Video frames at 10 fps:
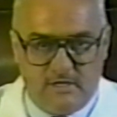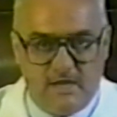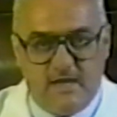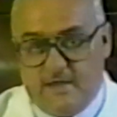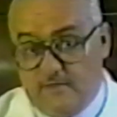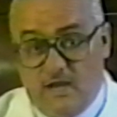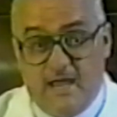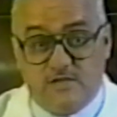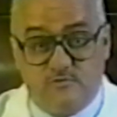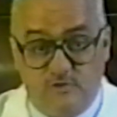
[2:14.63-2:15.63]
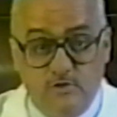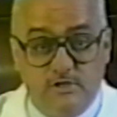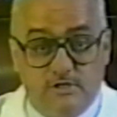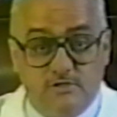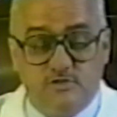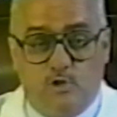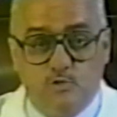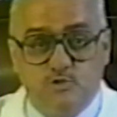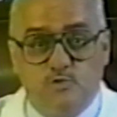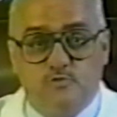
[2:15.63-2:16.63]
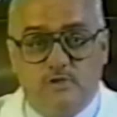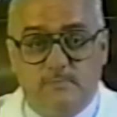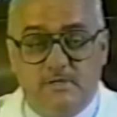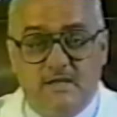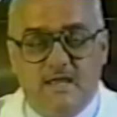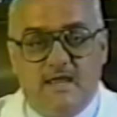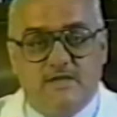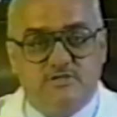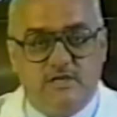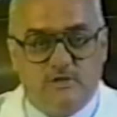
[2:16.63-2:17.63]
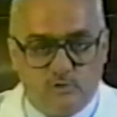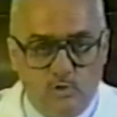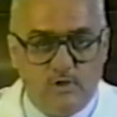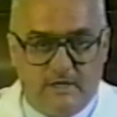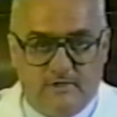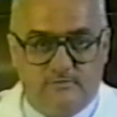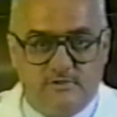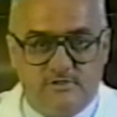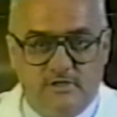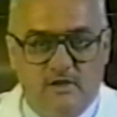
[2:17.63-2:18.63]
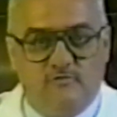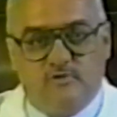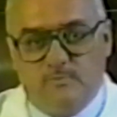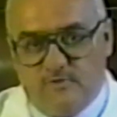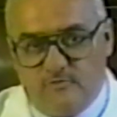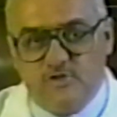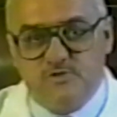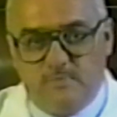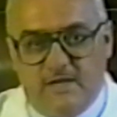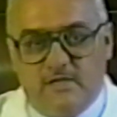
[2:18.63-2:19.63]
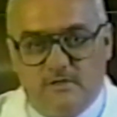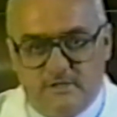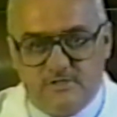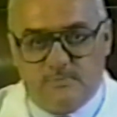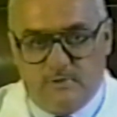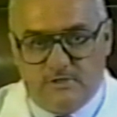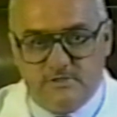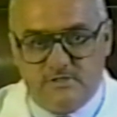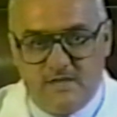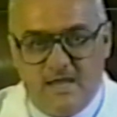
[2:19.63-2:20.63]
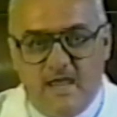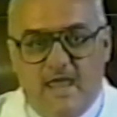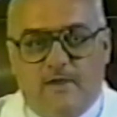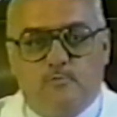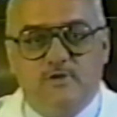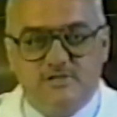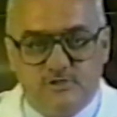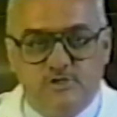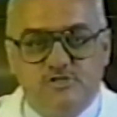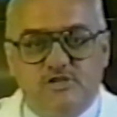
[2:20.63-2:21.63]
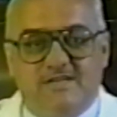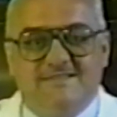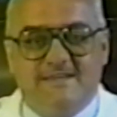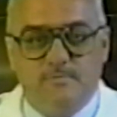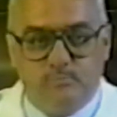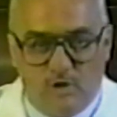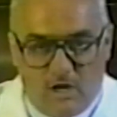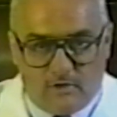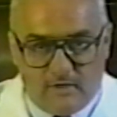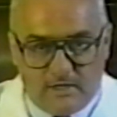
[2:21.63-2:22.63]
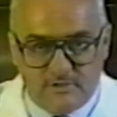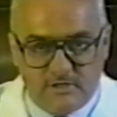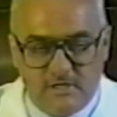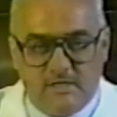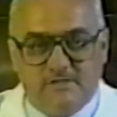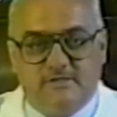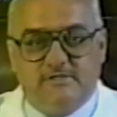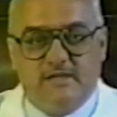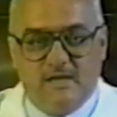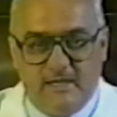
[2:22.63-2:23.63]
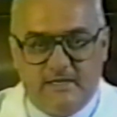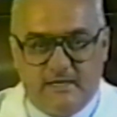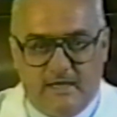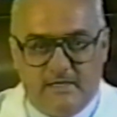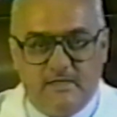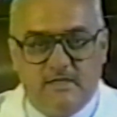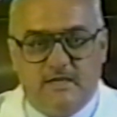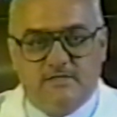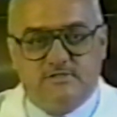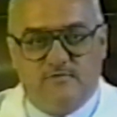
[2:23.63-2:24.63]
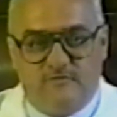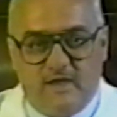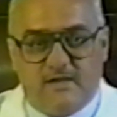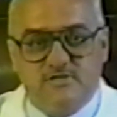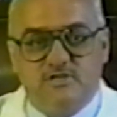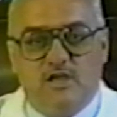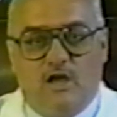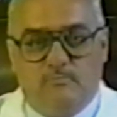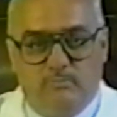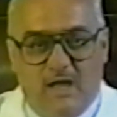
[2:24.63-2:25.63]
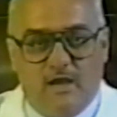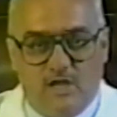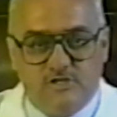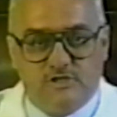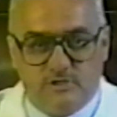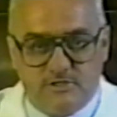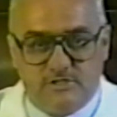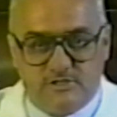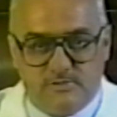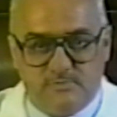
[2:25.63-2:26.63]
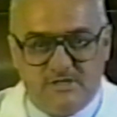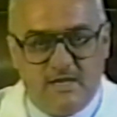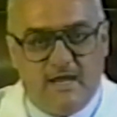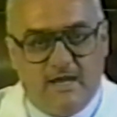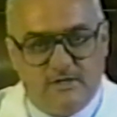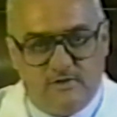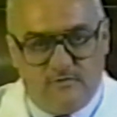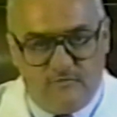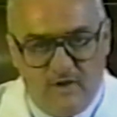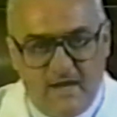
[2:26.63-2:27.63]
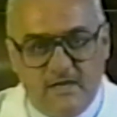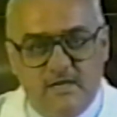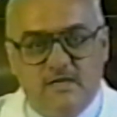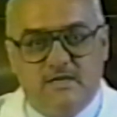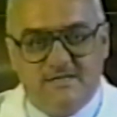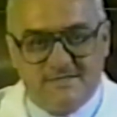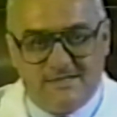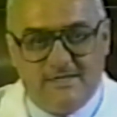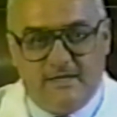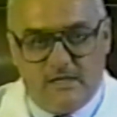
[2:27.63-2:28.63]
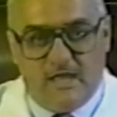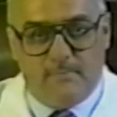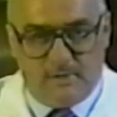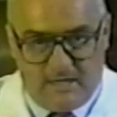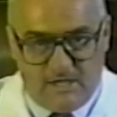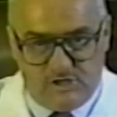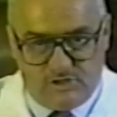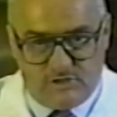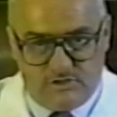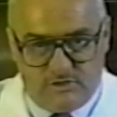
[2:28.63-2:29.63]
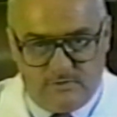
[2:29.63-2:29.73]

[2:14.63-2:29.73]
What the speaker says: In the last few years, ozone treatment has seen growing interest from diverse medical disciplines, and research is in progress to delineate its effects on biological systems and to define its clinical applications.